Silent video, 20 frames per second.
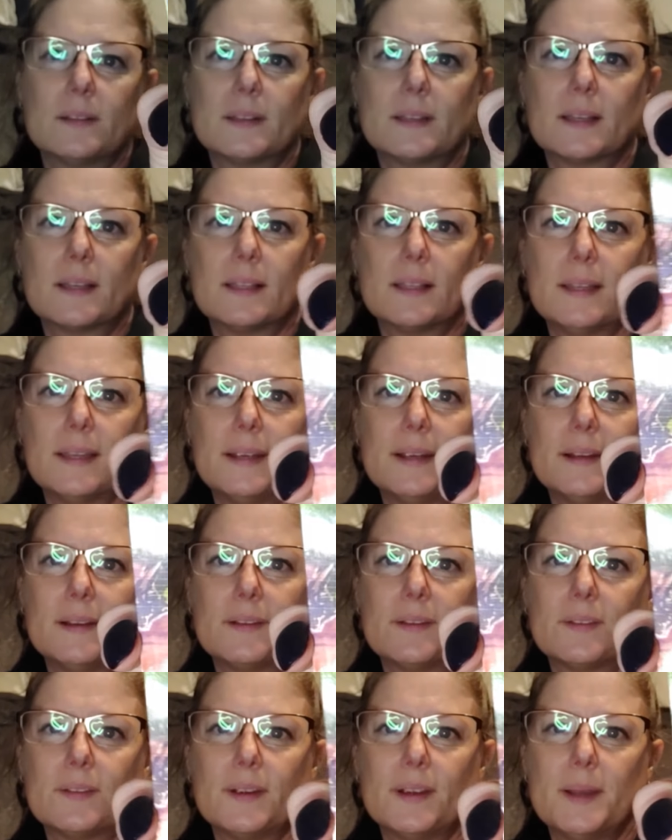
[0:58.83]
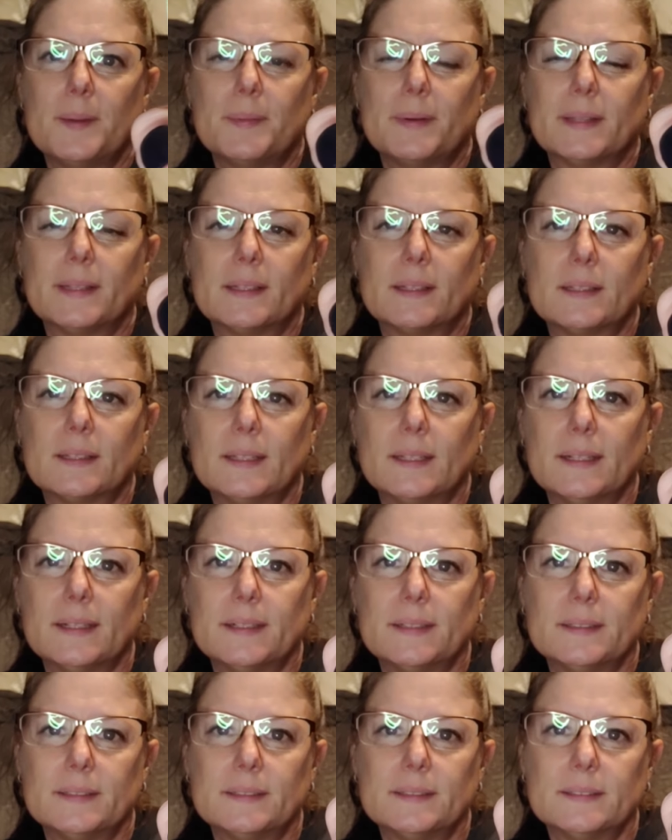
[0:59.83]
the glare. Sorry about the
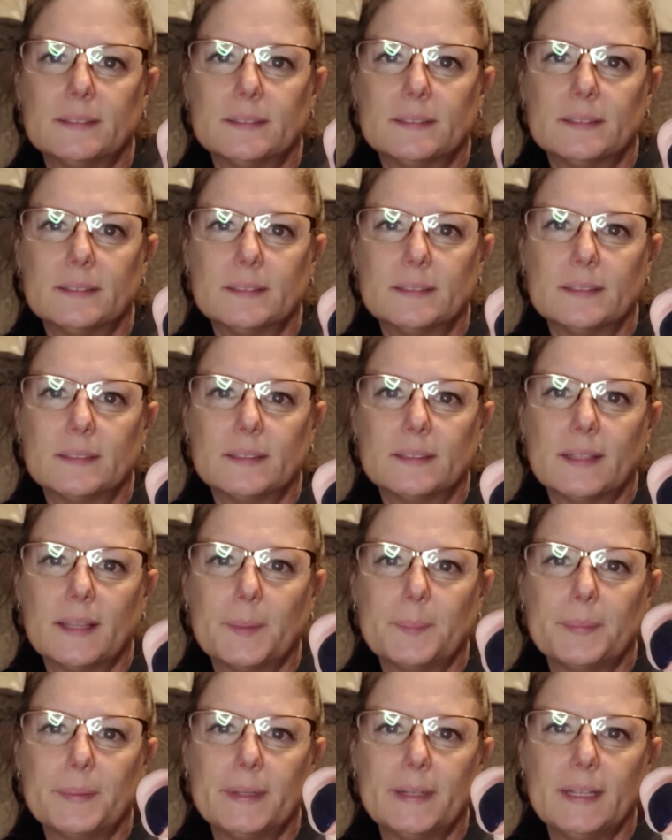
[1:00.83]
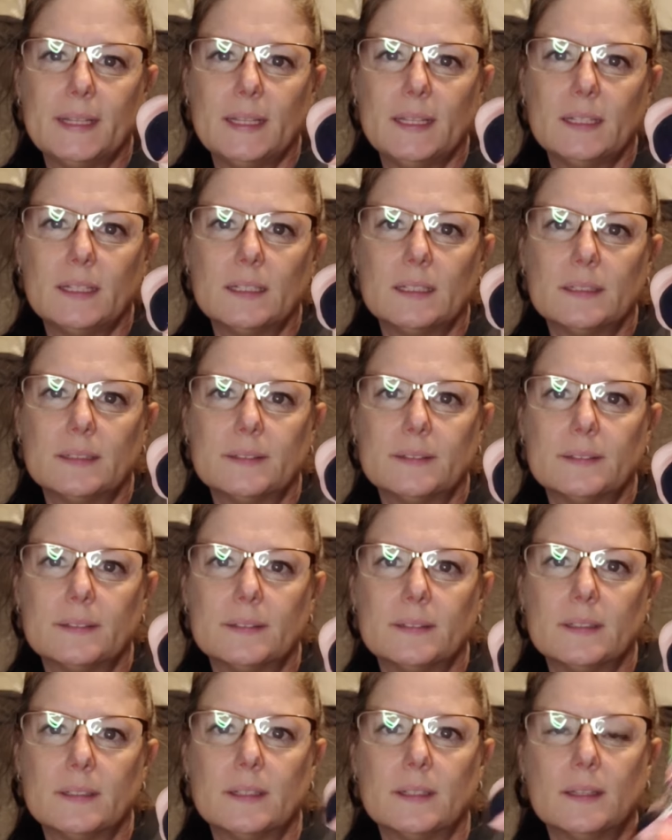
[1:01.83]
glare. Not pretty.
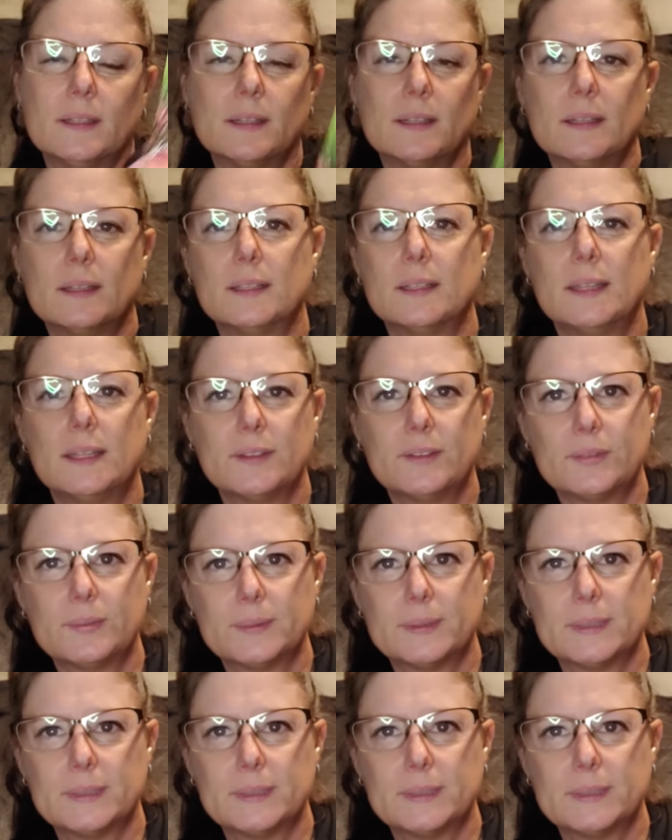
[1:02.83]
This